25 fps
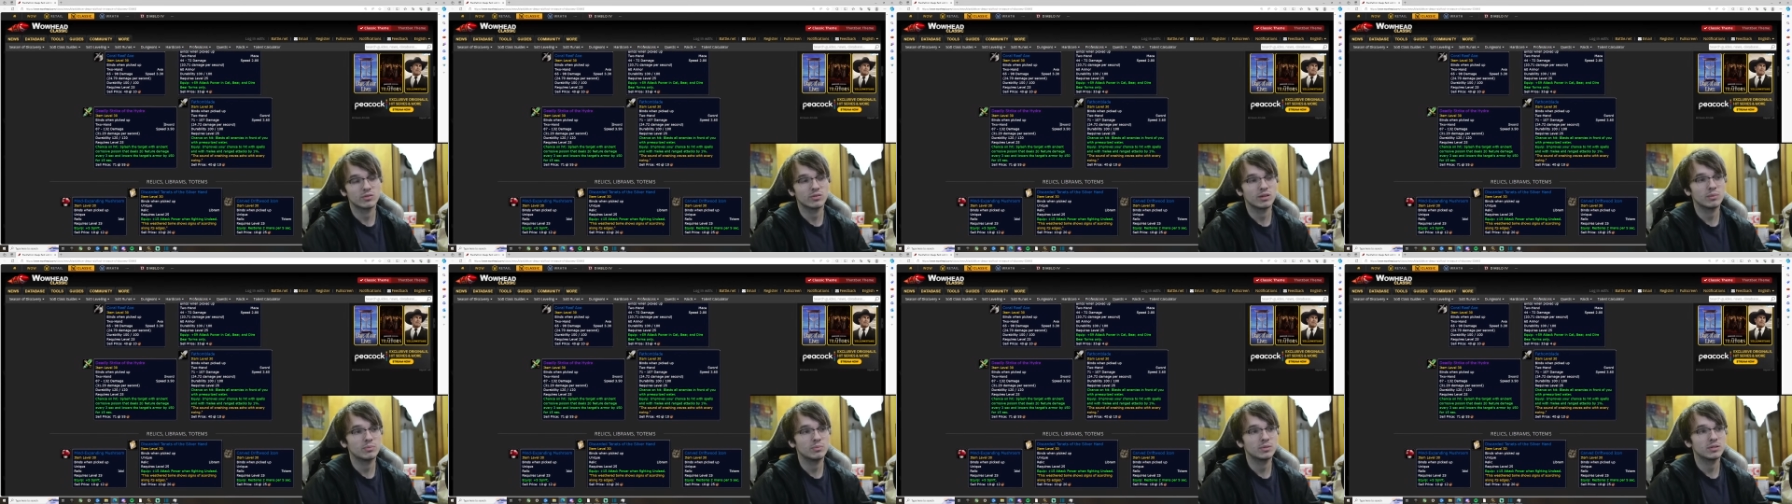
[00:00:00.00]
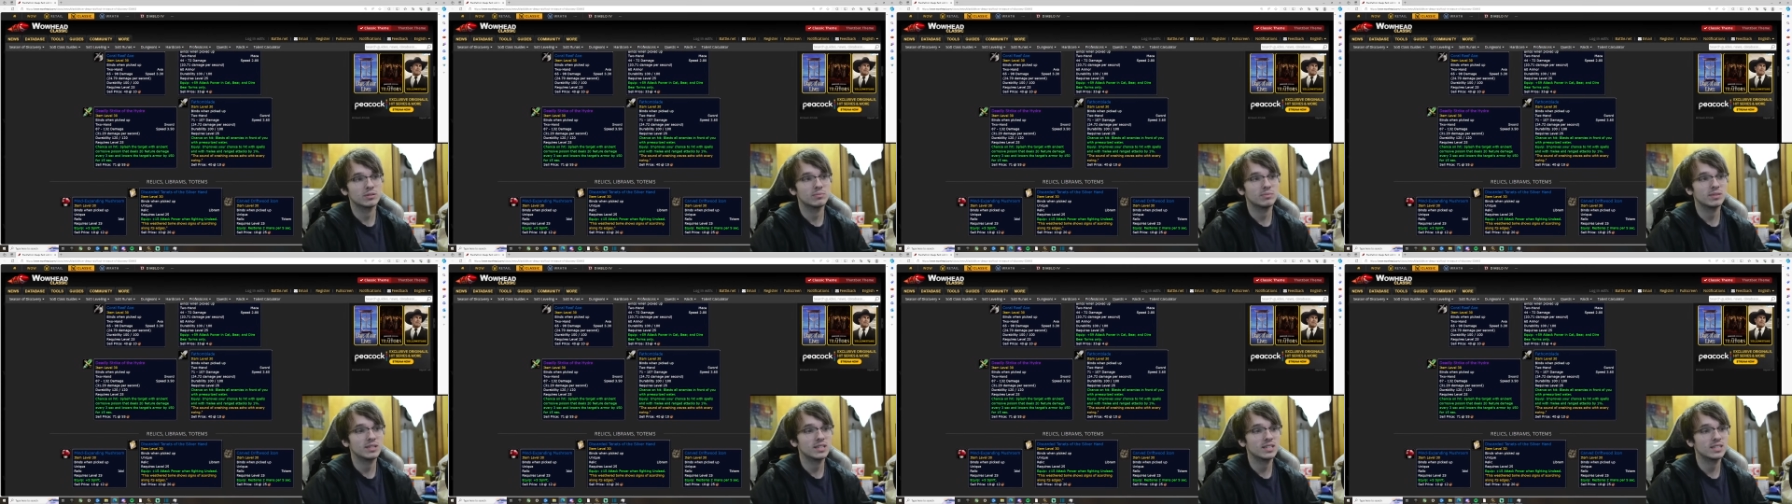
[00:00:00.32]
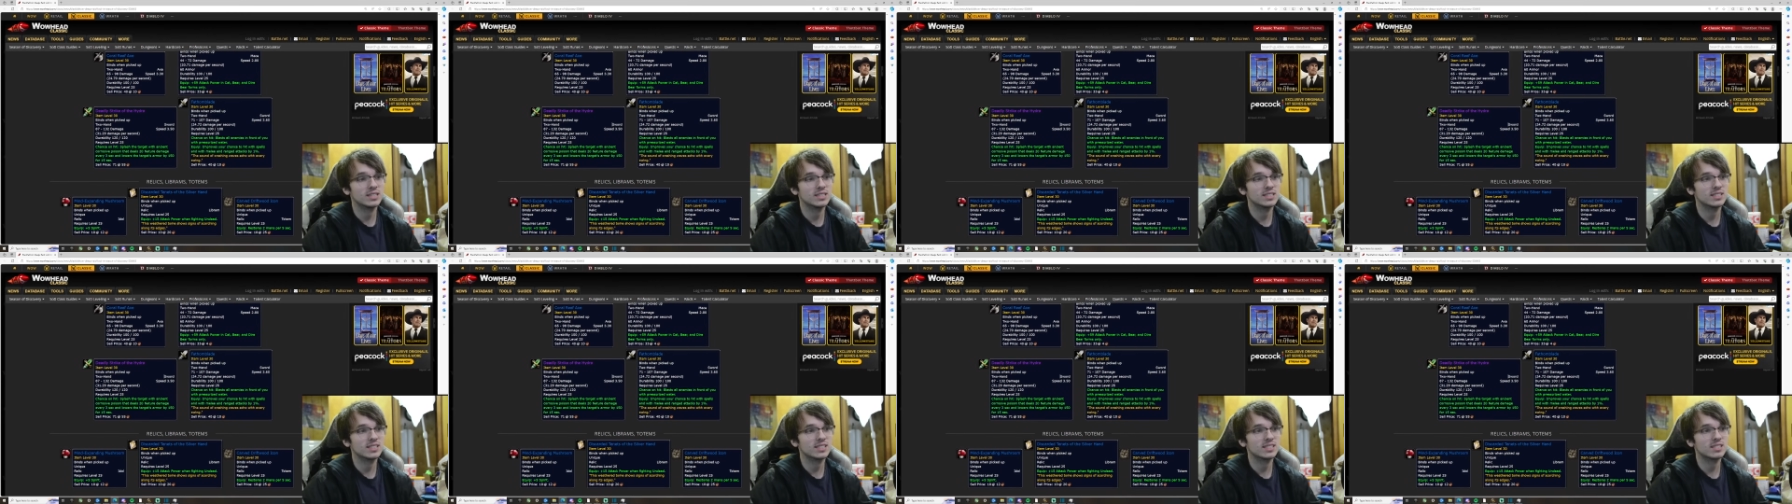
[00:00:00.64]
weapon
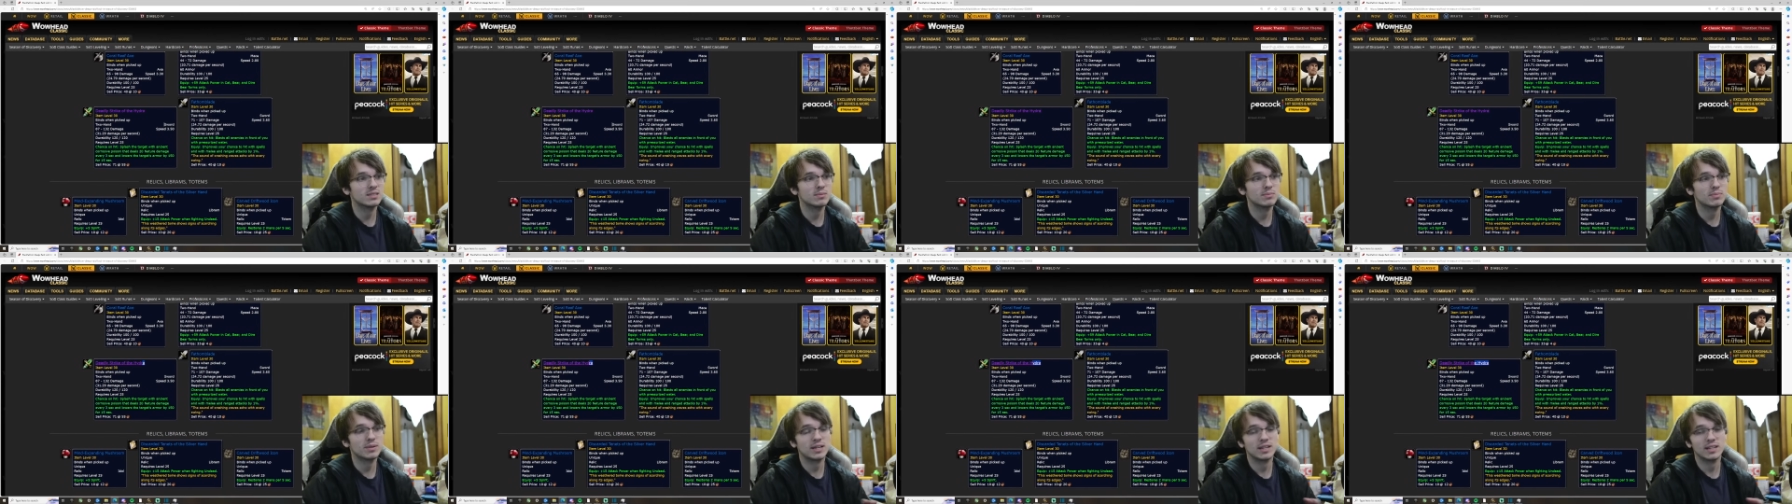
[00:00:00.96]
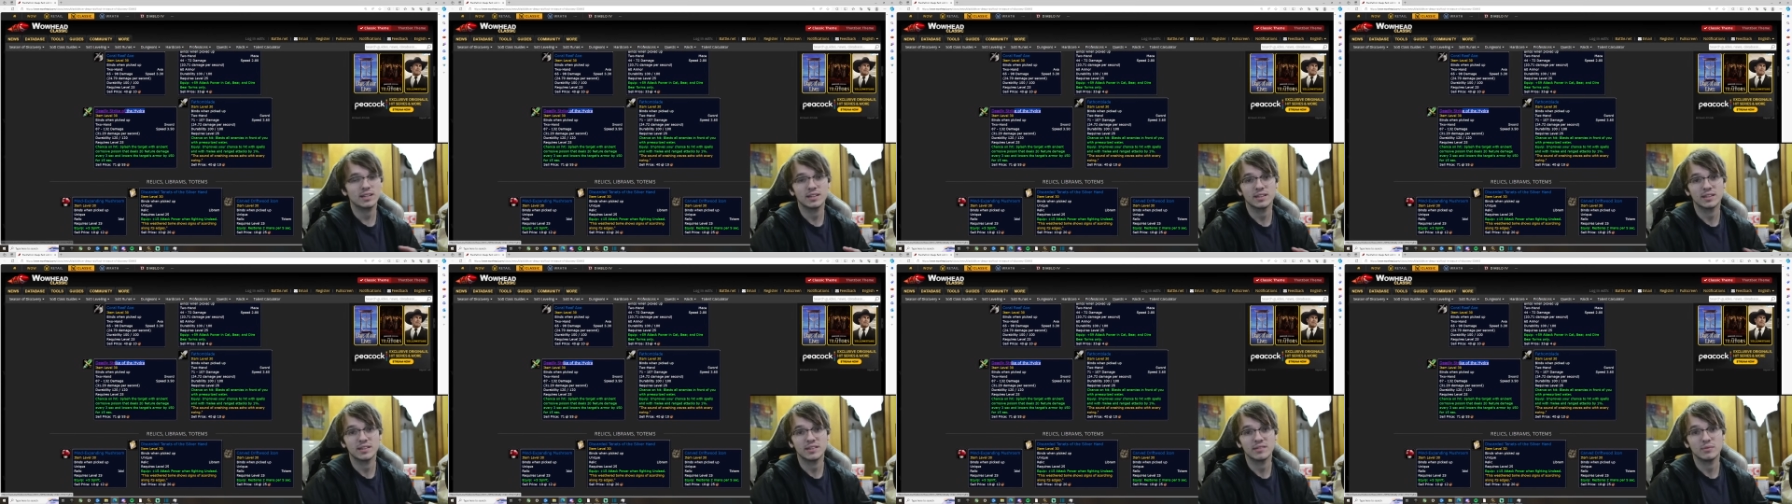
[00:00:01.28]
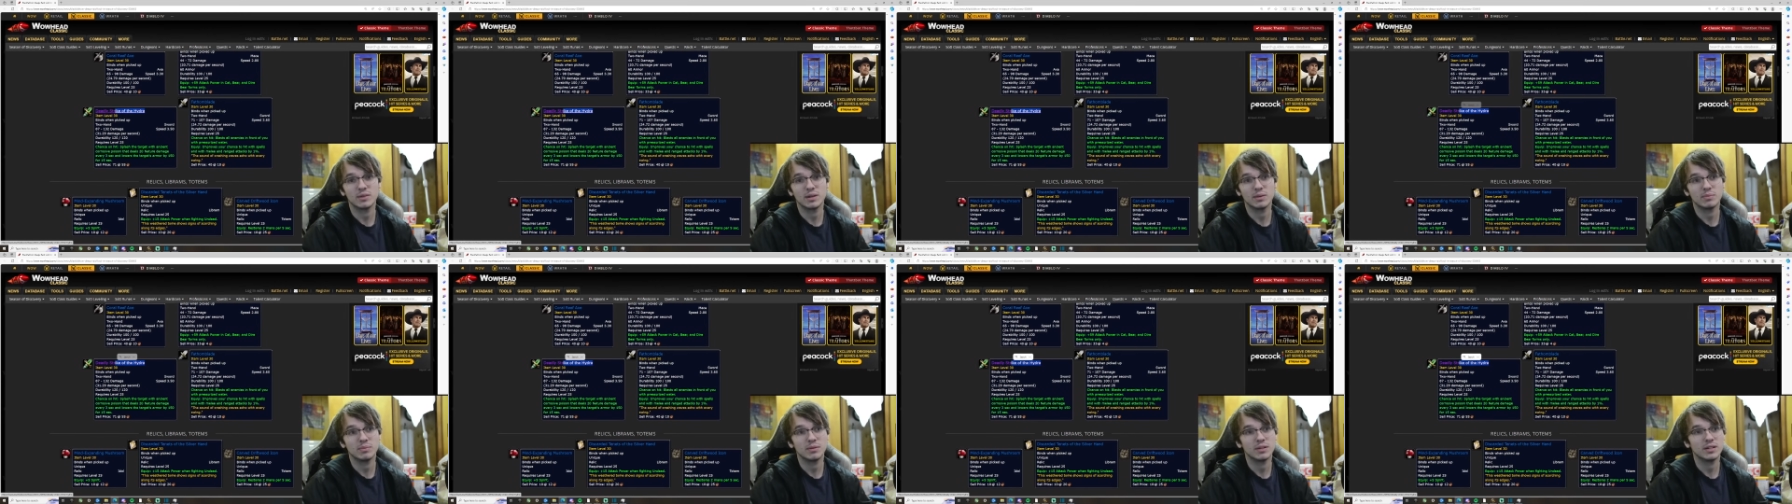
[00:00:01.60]
because it's a paladin
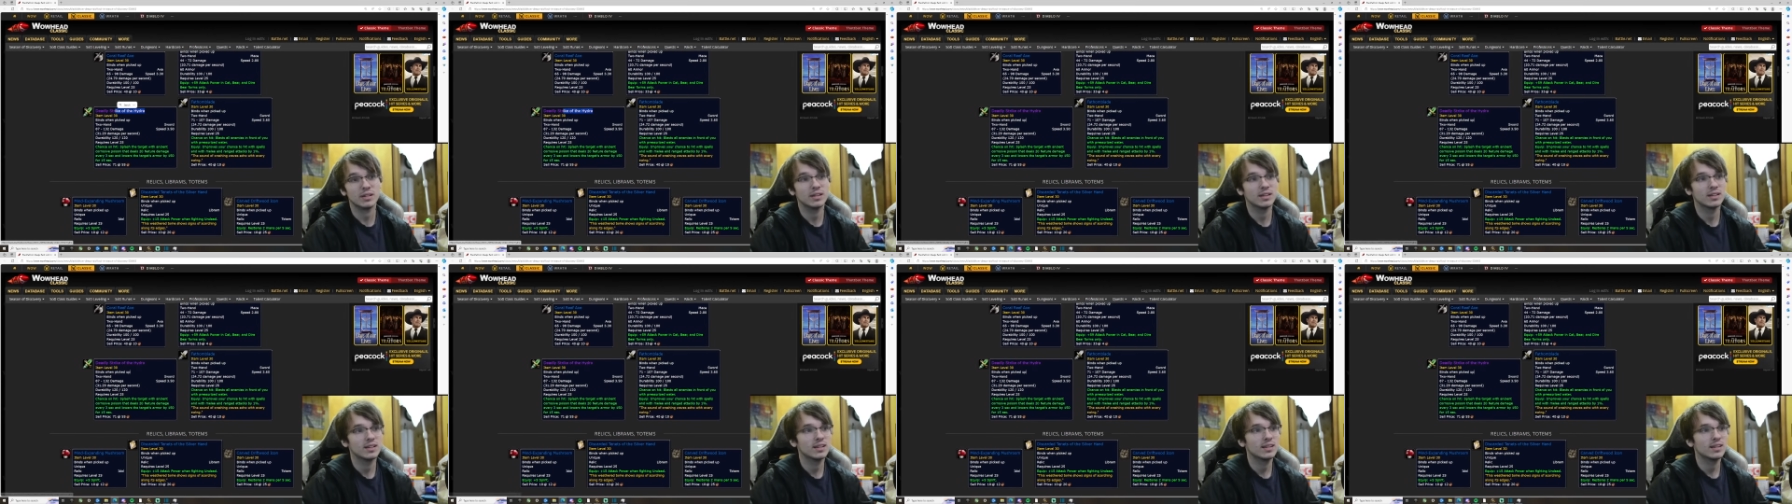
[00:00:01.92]
weapon.